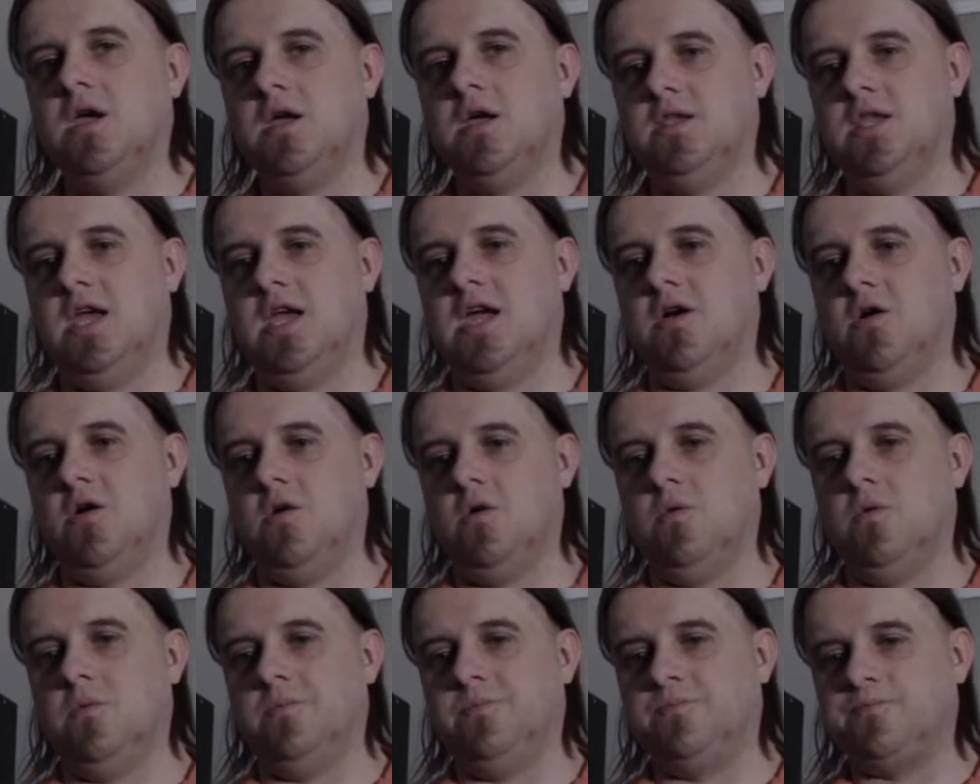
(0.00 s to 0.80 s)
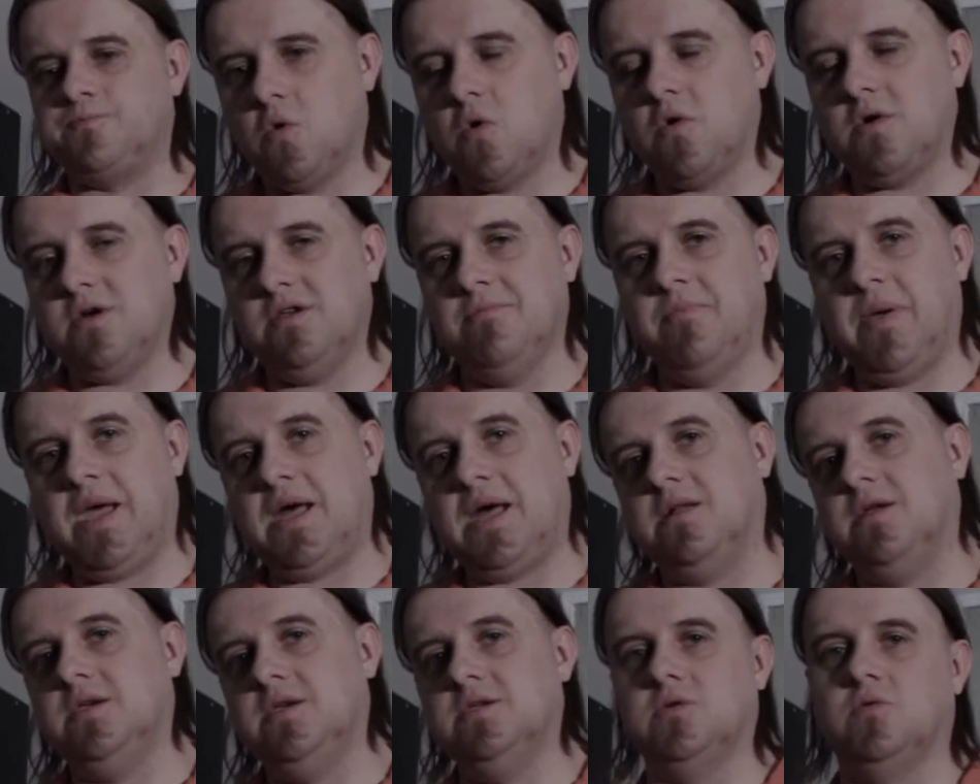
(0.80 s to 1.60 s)
And now, Oren
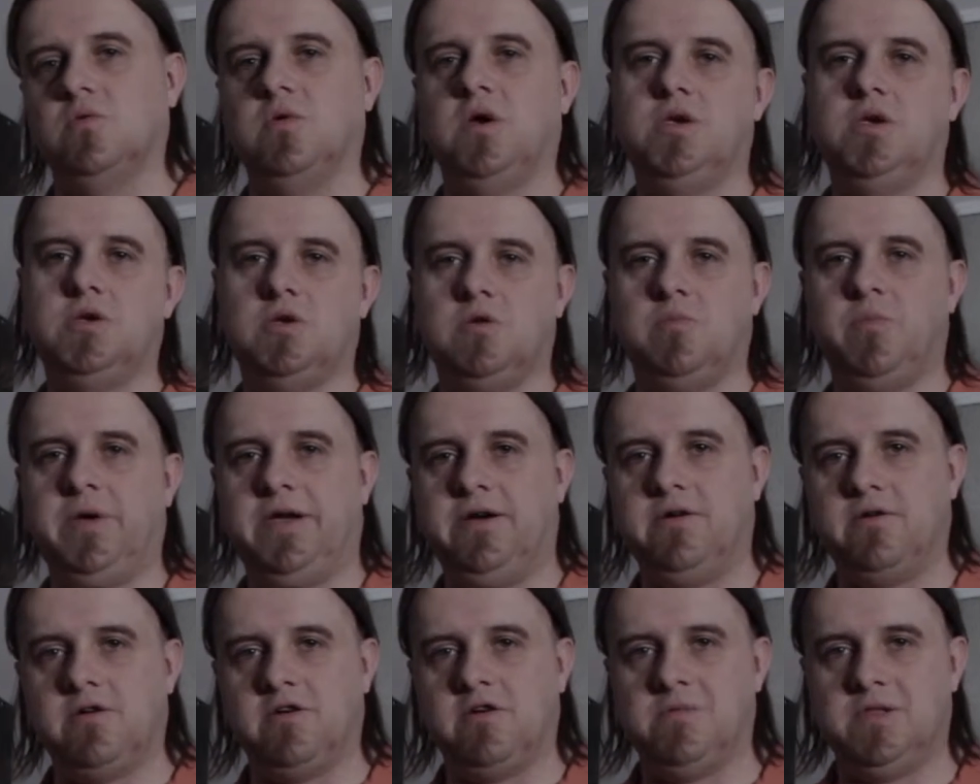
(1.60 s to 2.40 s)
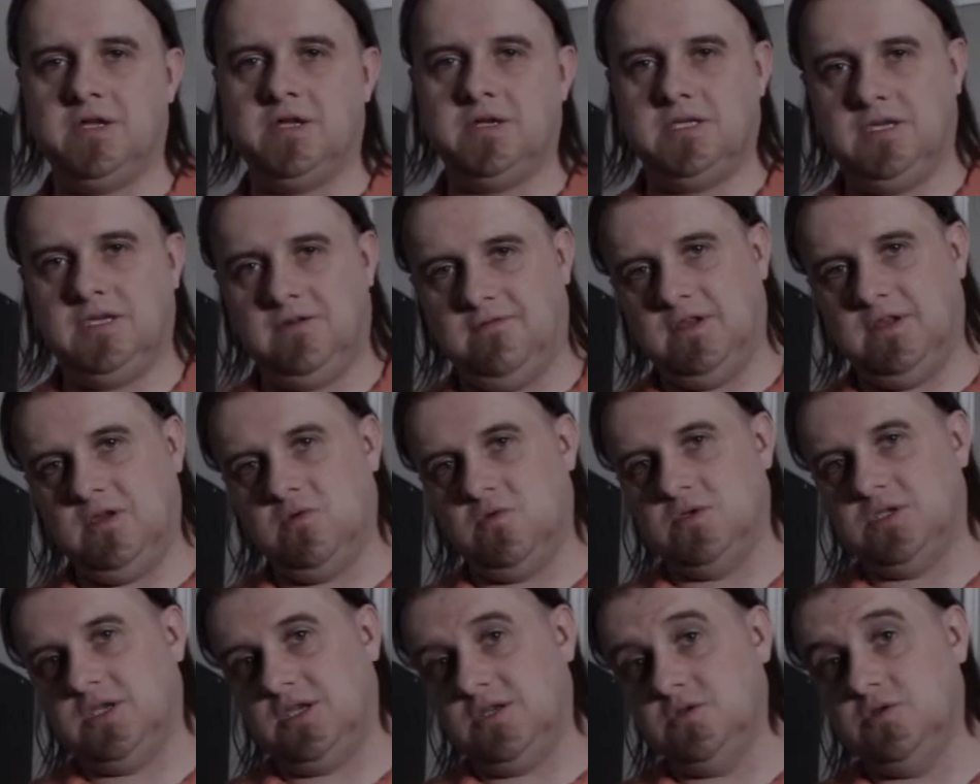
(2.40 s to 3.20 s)
Peli's original Paranormal Activity was